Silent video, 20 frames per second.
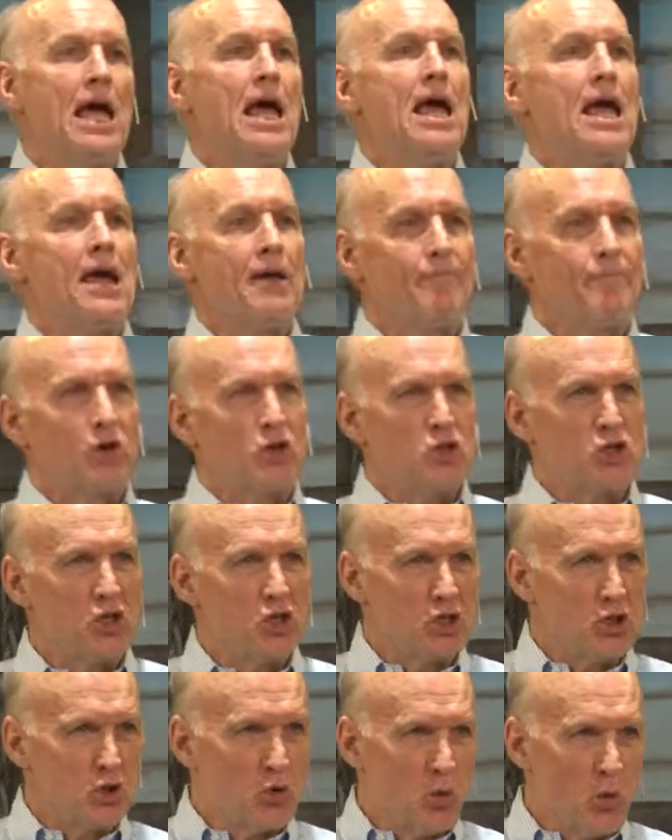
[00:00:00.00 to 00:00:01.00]
and
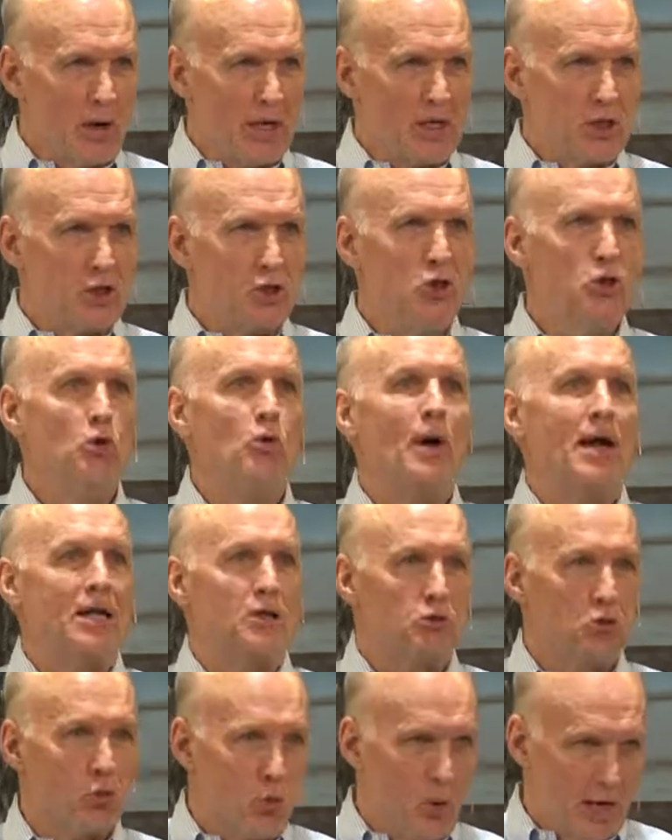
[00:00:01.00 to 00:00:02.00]
verses 22 and
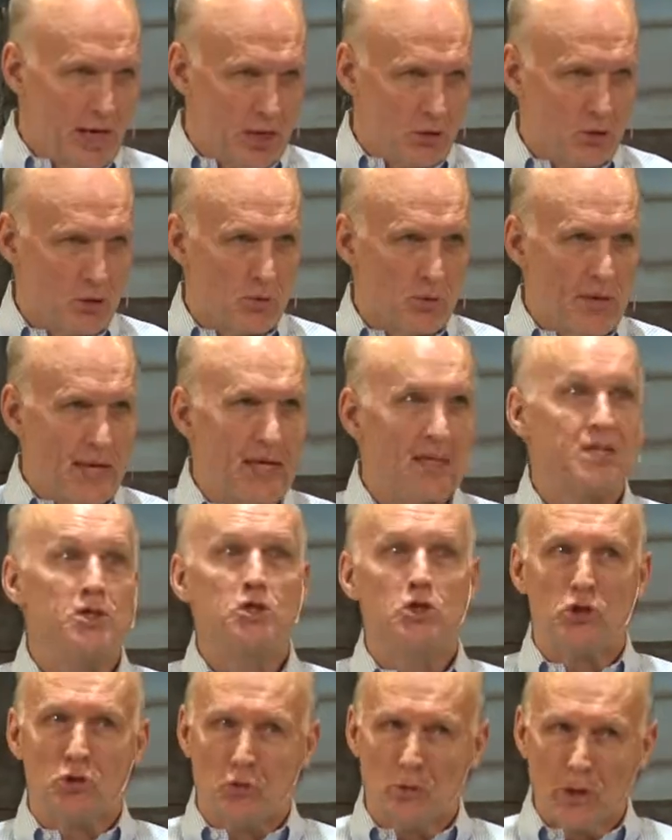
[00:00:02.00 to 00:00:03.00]
23? This
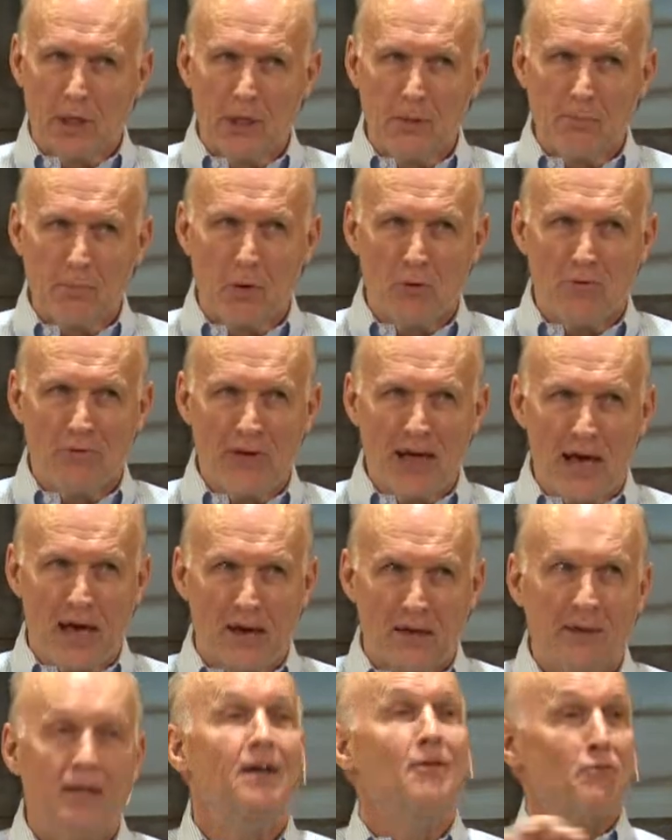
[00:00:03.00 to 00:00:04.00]
is really profound.